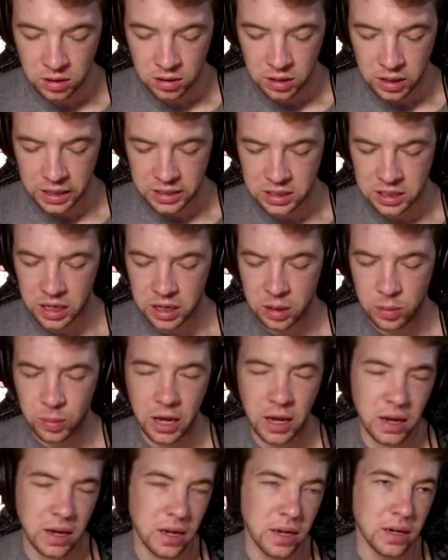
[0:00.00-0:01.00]
I sent him
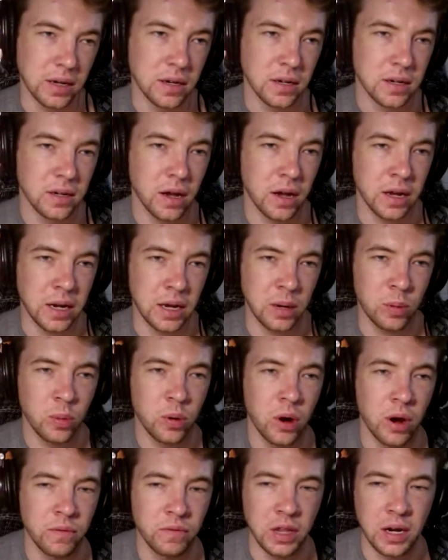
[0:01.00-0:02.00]
an
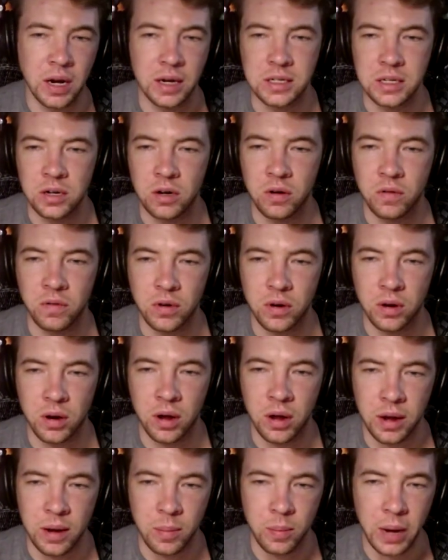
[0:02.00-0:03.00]
improv that I did over
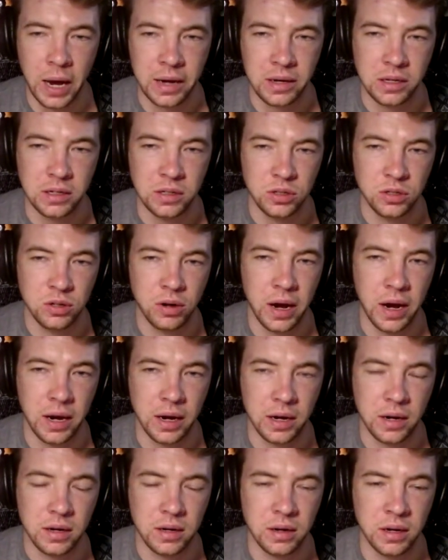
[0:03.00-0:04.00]
a backing
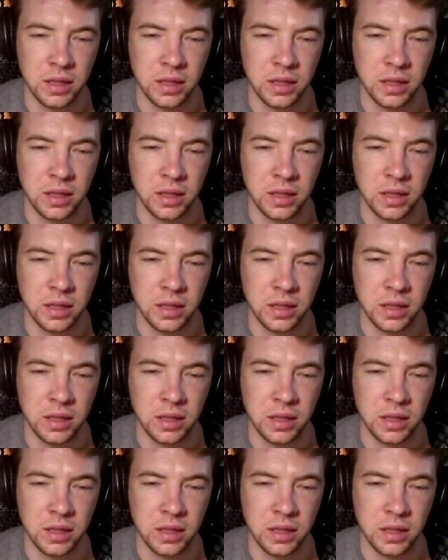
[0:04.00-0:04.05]
track.